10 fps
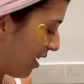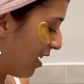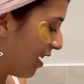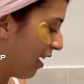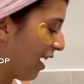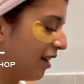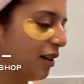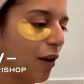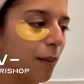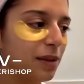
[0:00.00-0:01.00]
I
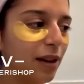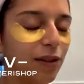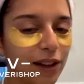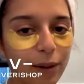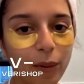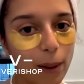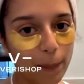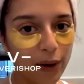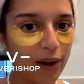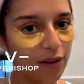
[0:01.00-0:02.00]
know I'm definitely a
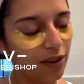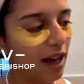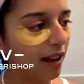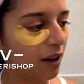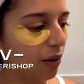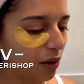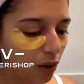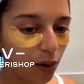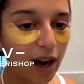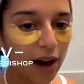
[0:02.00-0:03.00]
part of that little
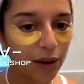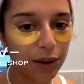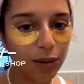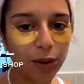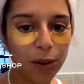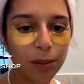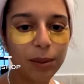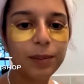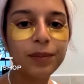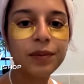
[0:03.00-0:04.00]
crowd group.
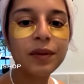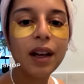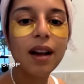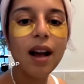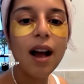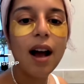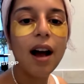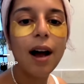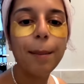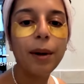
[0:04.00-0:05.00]

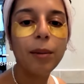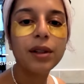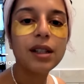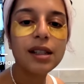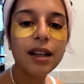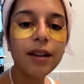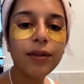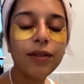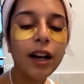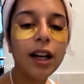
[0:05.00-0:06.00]
Um, but we're just gonna
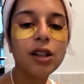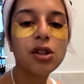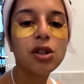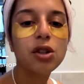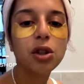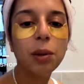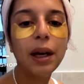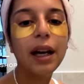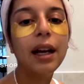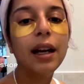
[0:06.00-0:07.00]
finish
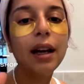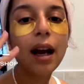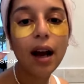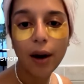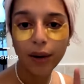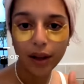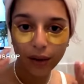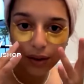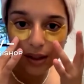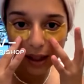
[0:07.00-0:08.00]
doing our
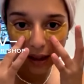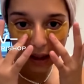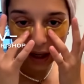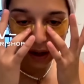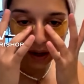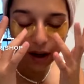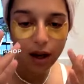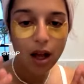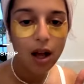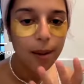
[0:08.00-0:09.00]
little skincare
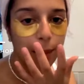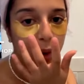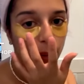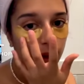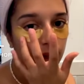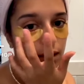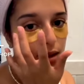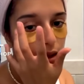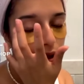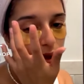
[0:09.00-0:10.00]

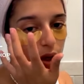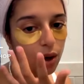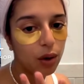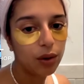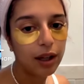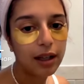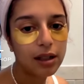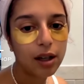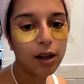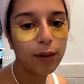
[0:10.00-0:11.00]
moment. So that's
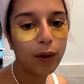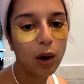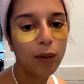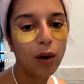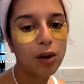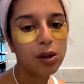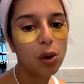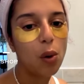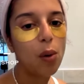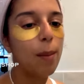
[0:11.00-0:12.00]
gonna involve
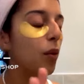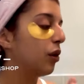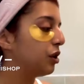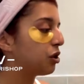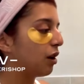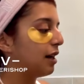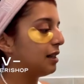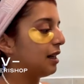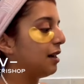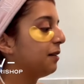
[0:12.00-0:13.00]
also
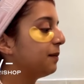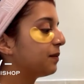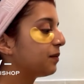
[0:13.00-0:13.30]
moisturizing.